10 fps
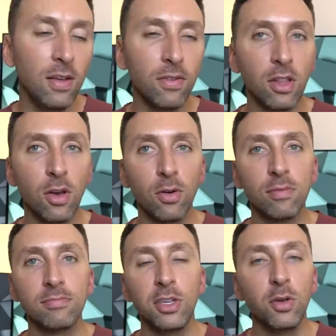even
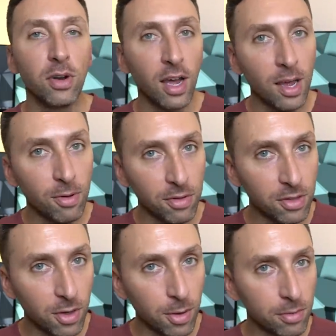though you and I both
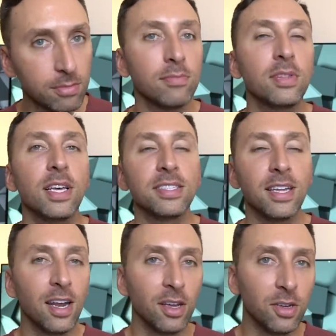know that's
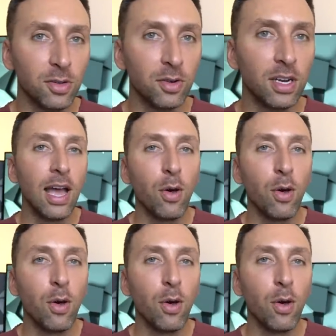not how you do it.